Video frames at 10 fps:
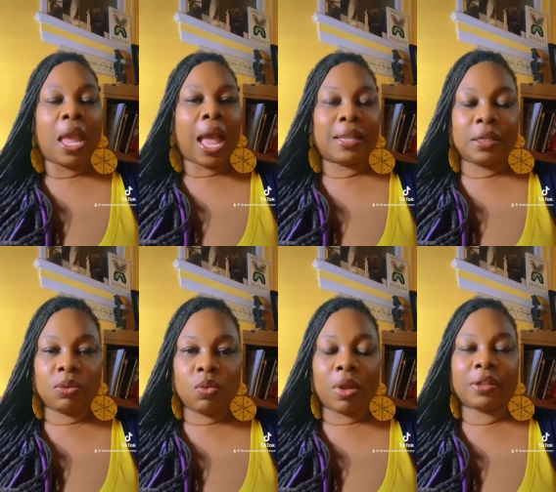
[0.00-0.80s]
I
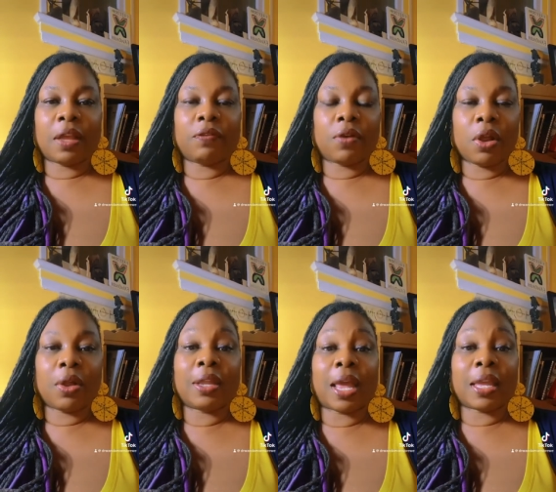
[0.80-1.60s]
didn't want that for her,
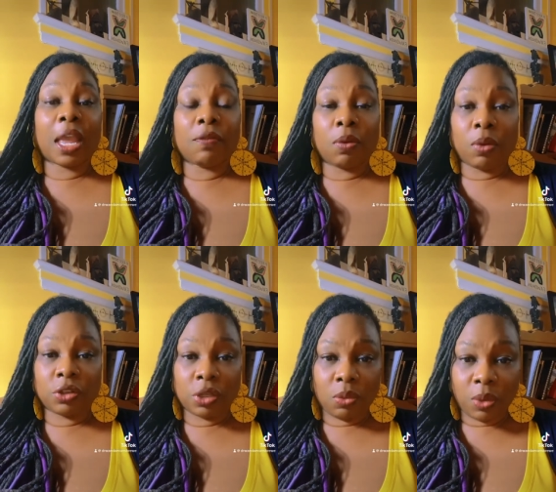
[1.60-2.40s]
and I gave her what
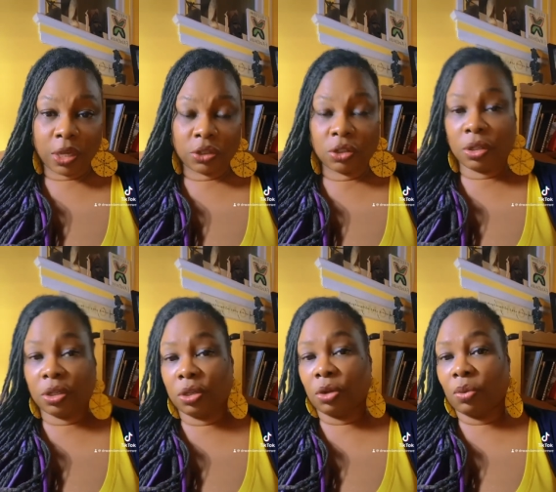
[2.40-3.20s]
she wished to the
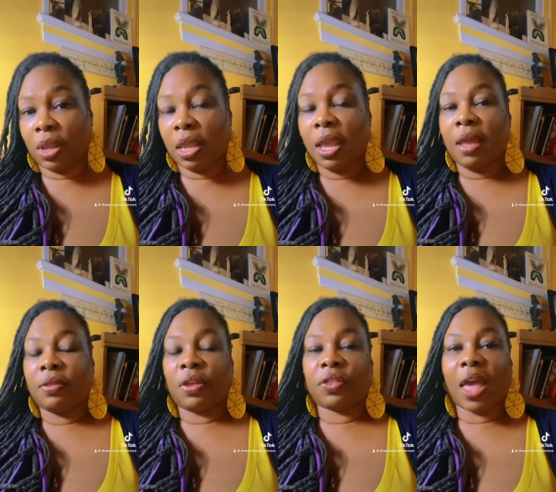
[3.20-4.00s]
degree
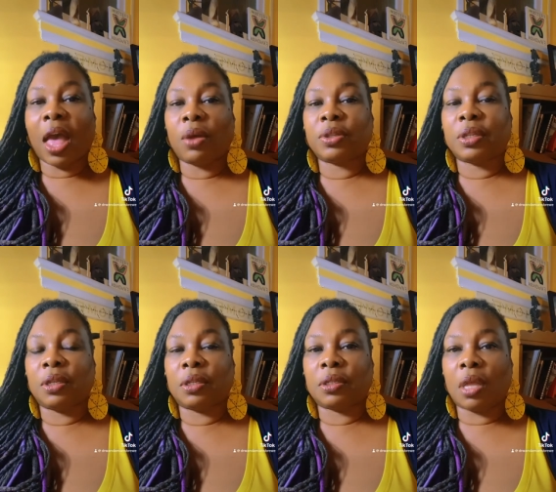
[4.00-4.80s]
that the house
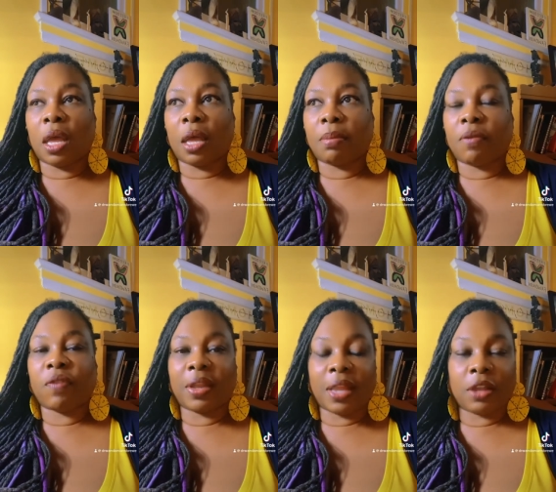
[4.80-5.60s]
is um, a
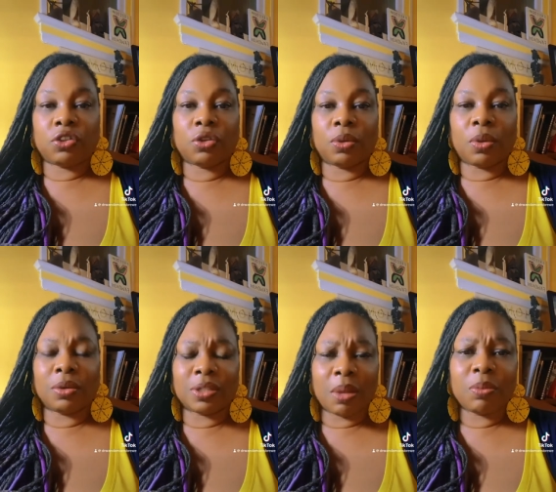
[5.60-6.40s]
financial, on
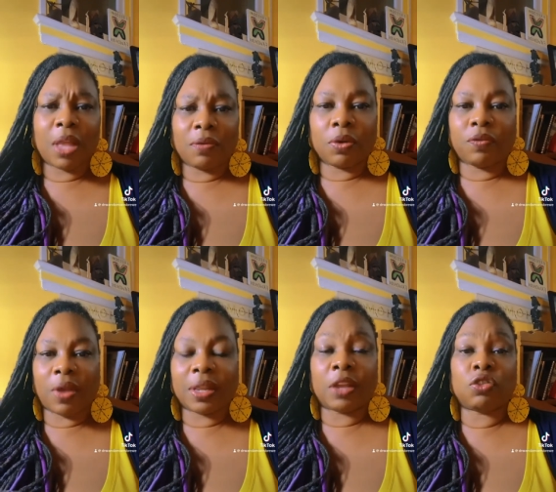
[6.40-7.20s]
some level, a
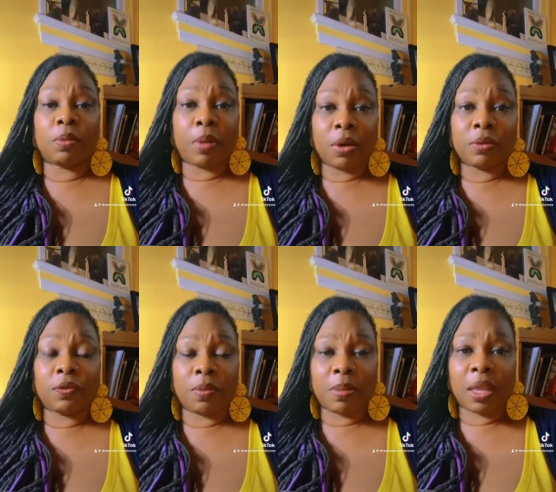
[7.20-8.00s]
financial burden
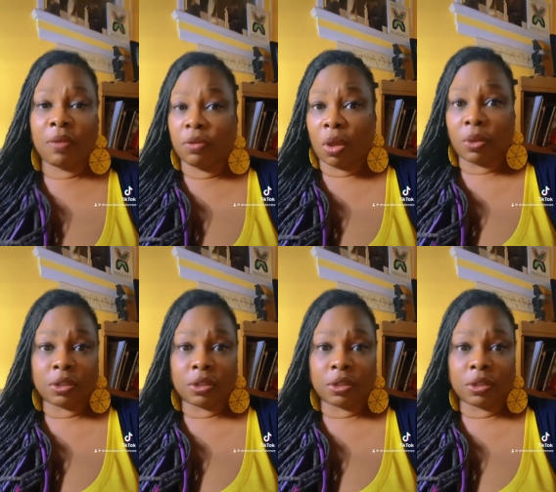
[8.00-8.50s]
for me, even though it's